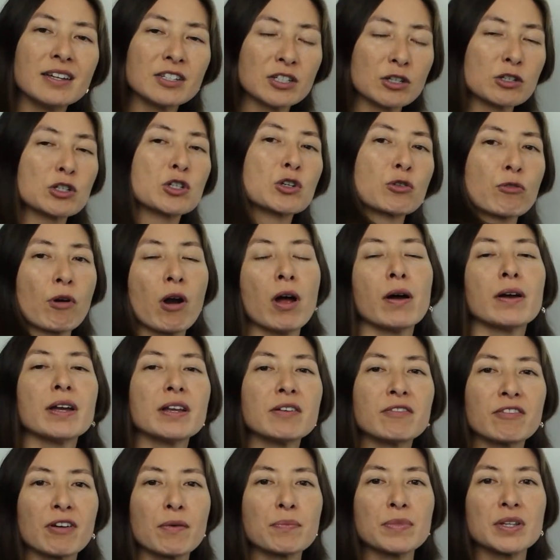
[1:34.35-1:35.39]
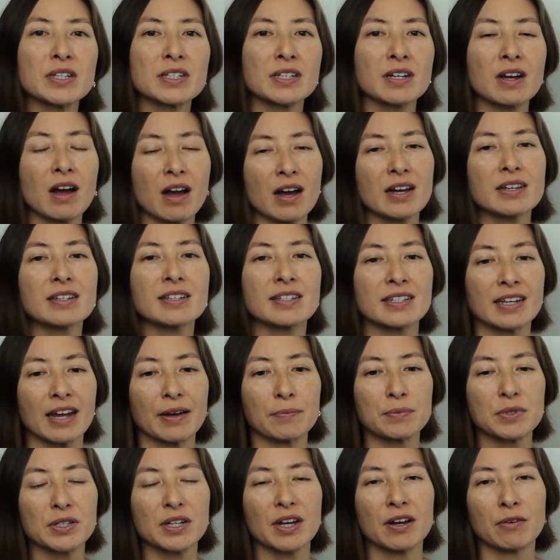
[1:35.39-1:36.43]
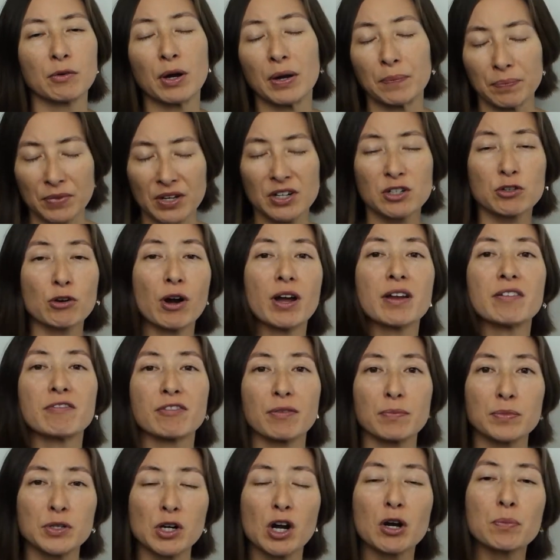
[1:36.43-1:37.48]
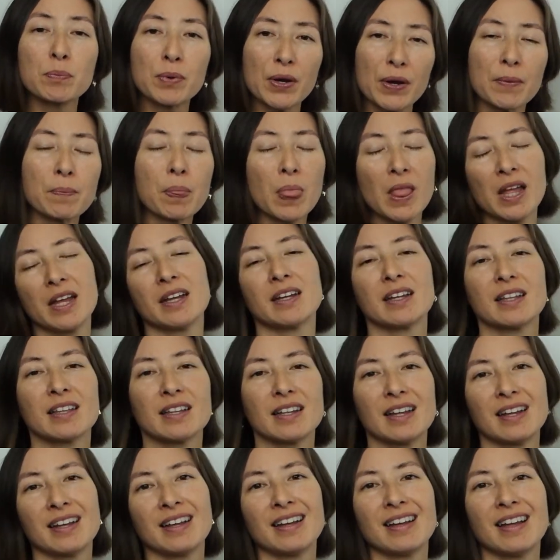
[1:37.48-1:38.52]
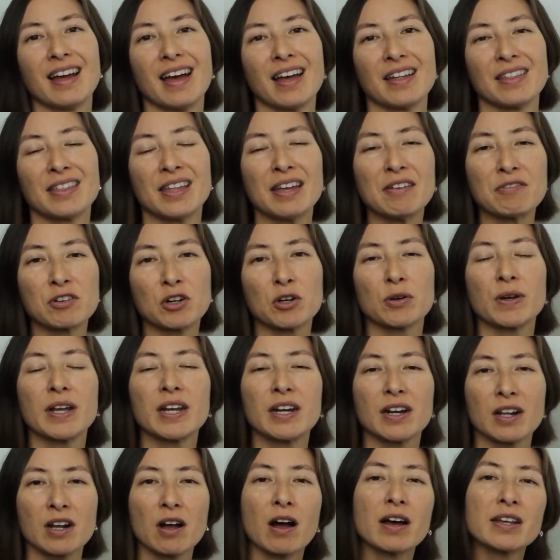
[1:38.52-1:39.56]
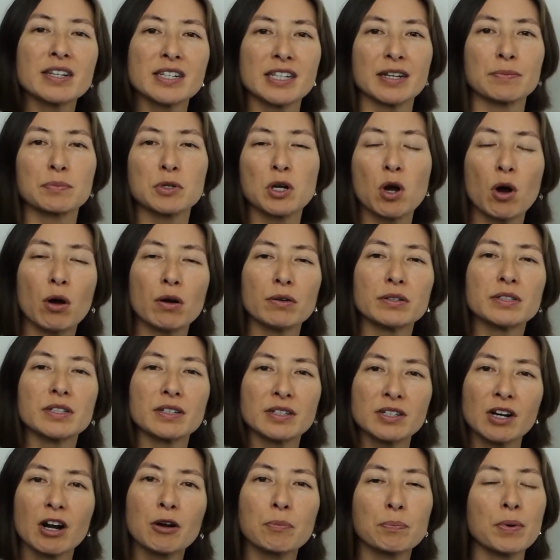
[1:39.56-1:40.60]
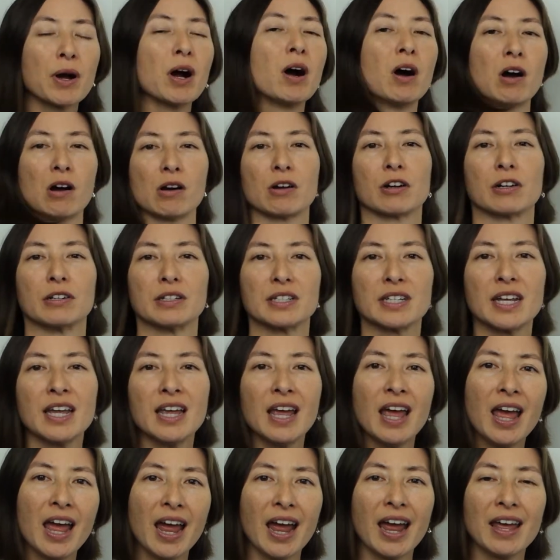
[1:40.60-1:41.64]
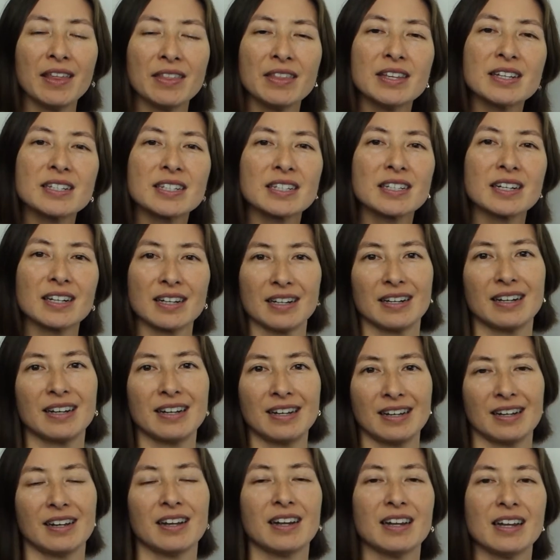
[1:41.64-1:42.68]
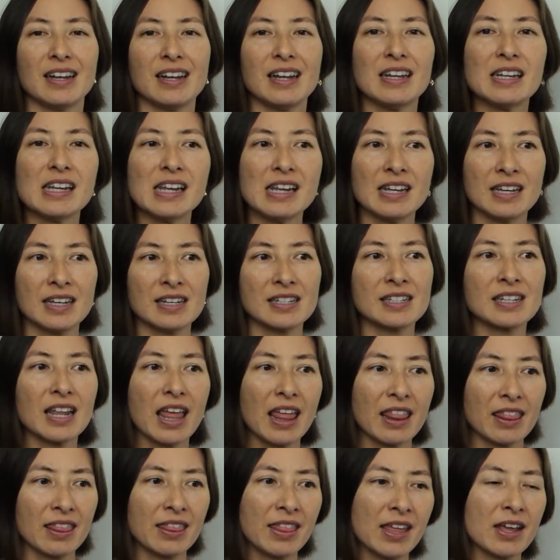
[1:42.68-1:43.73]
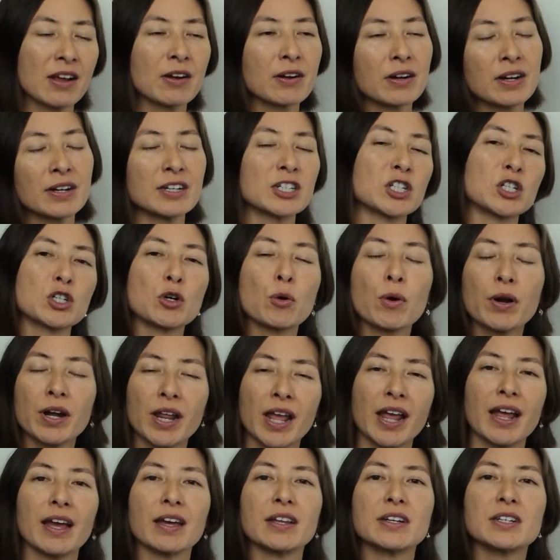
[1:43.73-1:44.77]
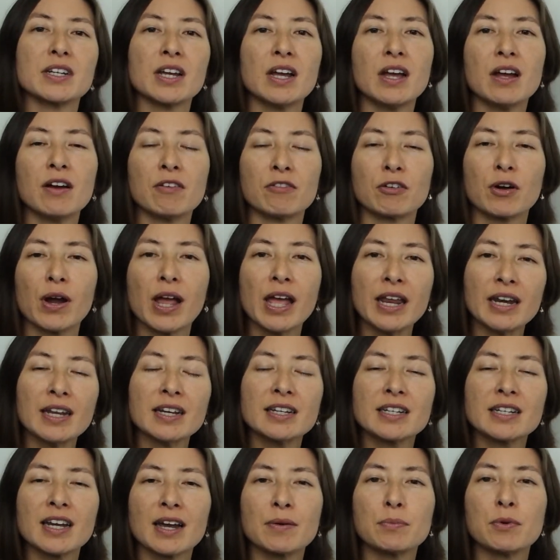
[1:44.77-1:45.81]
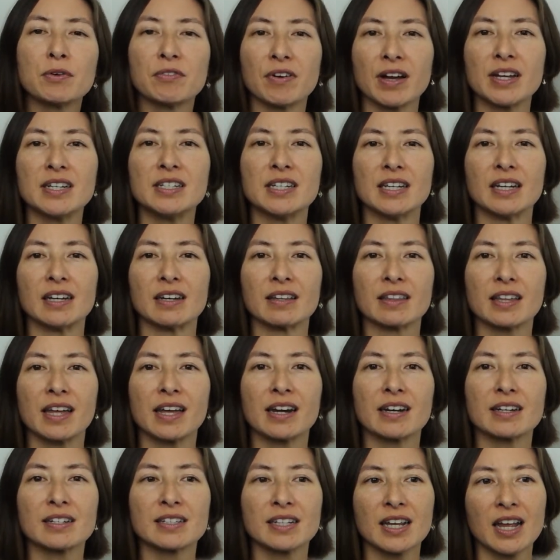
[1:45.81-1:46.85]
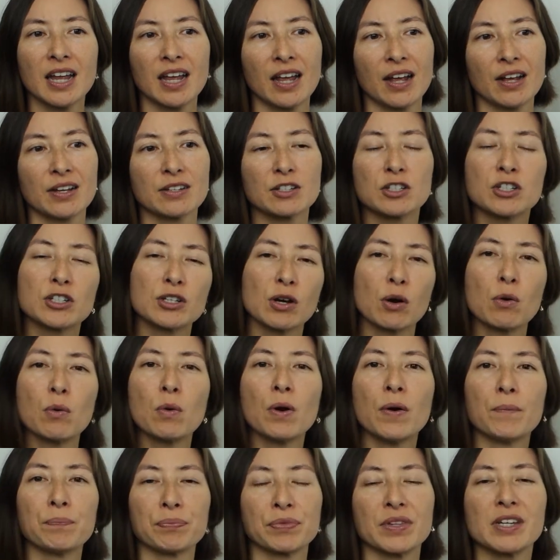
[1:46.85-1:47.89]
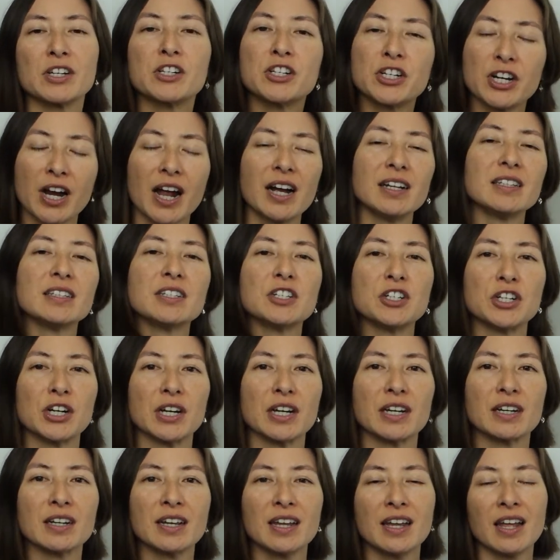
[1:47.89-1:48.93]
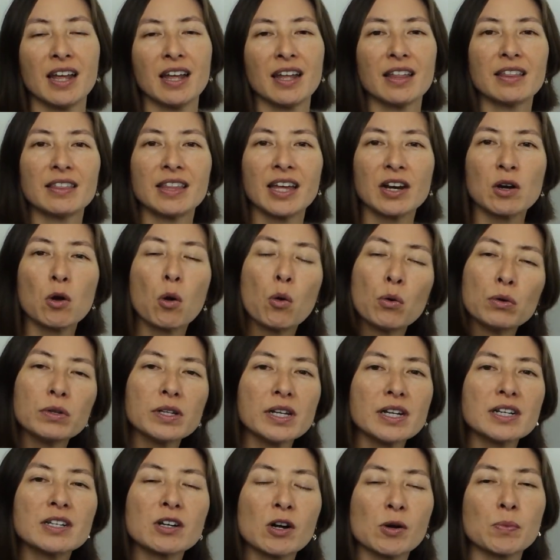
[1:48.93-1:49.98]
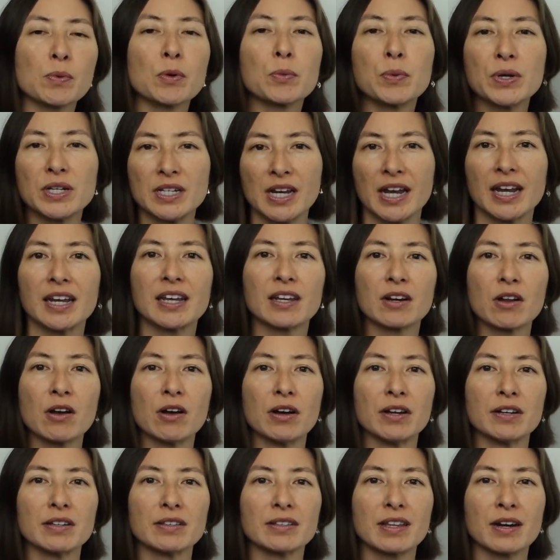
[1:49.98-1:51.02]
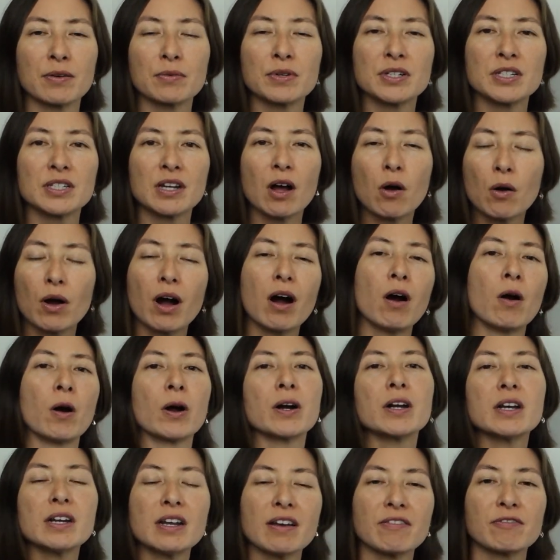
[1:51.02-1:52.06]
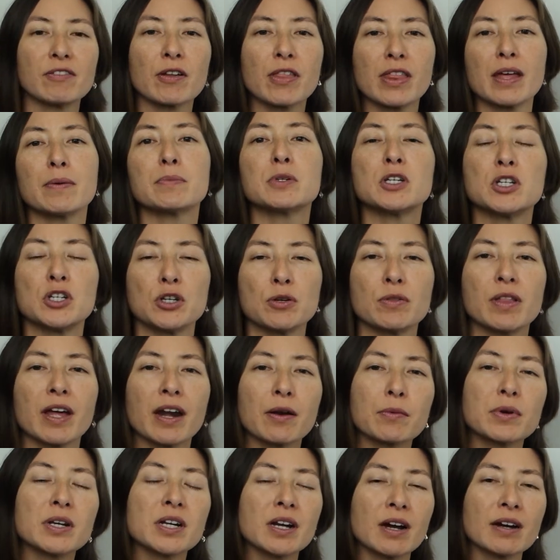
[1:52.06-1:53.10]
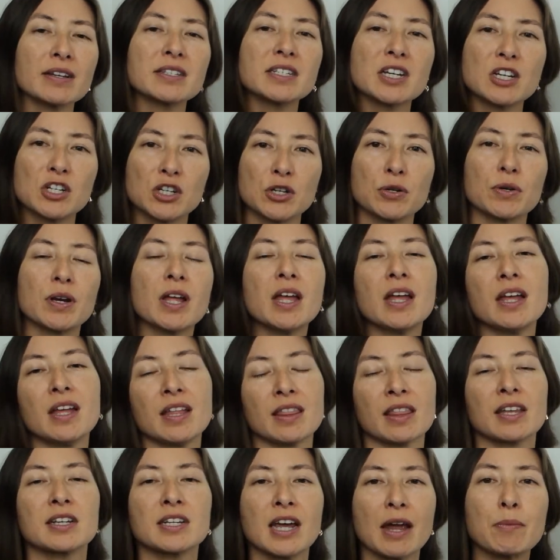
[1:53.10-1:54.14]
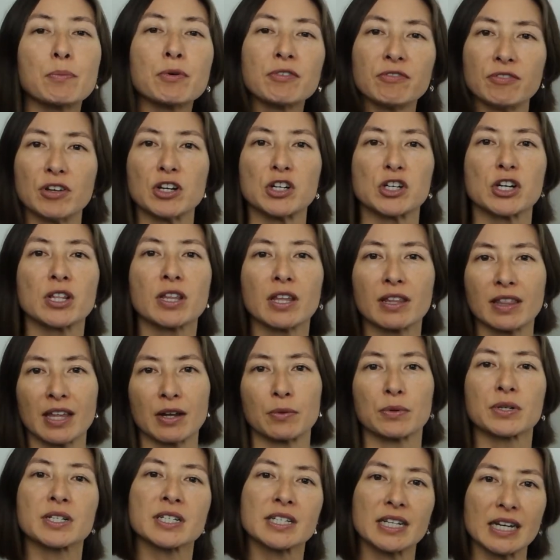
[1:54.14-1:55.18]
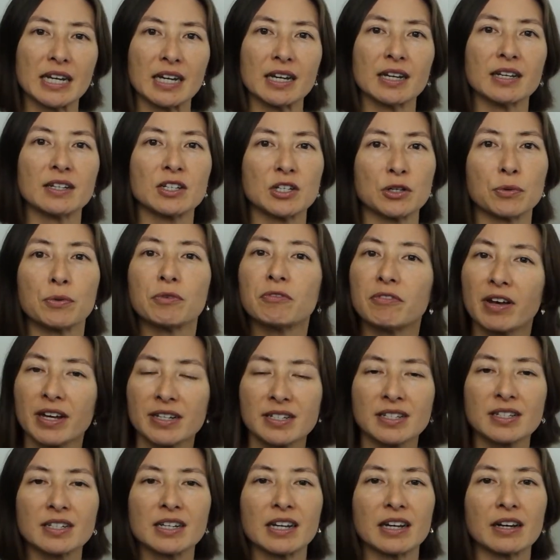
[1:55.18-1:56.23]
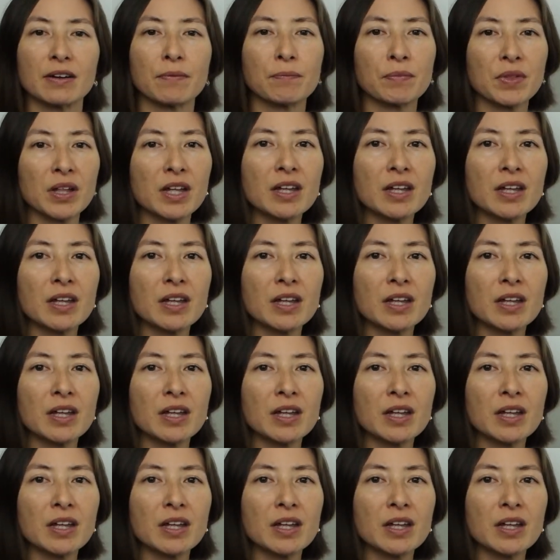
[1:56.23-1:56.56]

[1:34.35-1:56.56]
So drawing from this concept, drawing from DARPA, they've created a concept called DARPA Hard. And this is their shorthand for any type of idea that is so challenging that only DARPA would take it on, that it was hard enough for them to do that it would constitute the type of vision that they were seeking to invest in.